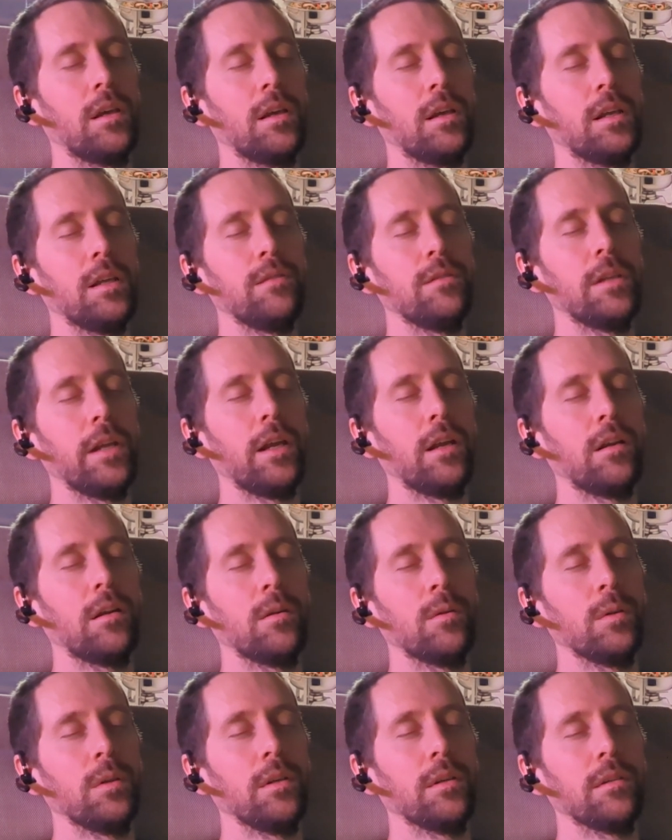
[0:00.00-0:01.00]
And even
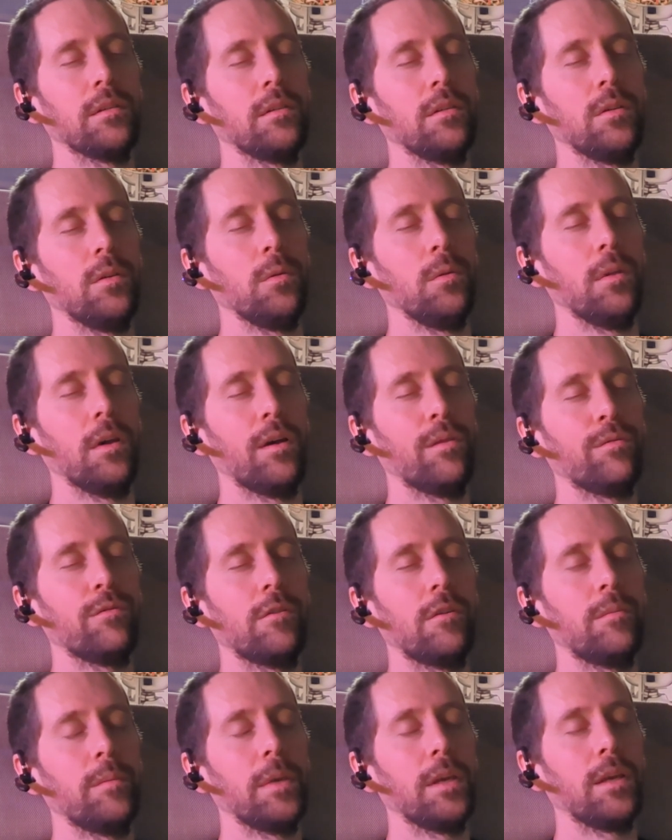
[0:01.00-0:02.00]
heroin doesn't do that
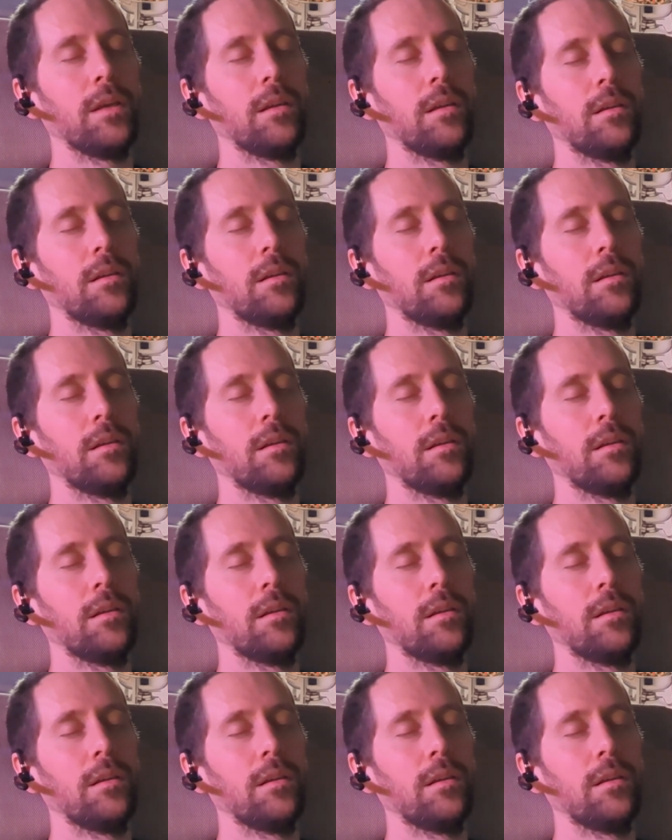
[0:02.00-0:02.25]
for me.